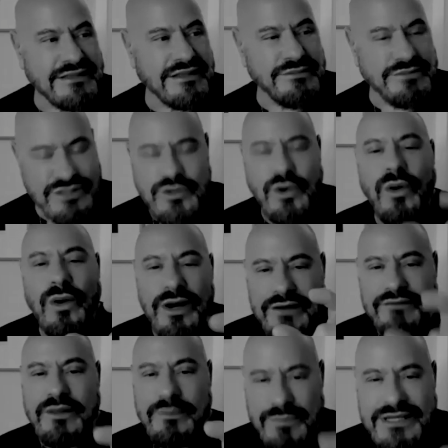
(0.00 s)
the story
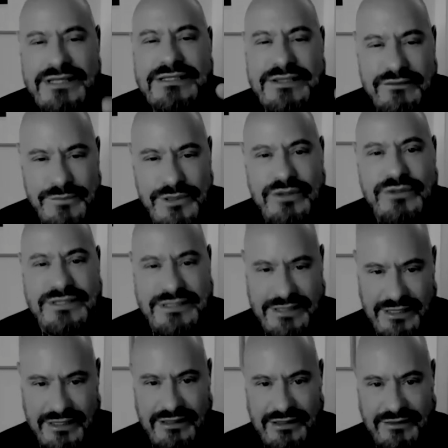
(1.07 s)
of the piece of
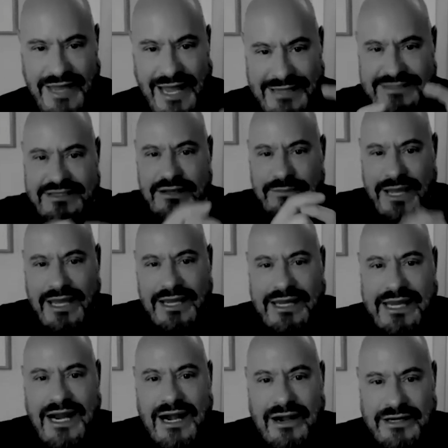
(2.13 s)
music. That's the main
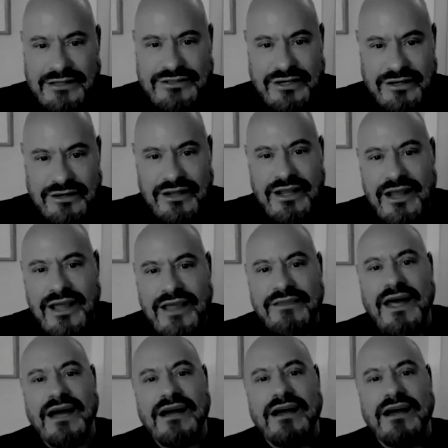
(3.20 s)
character that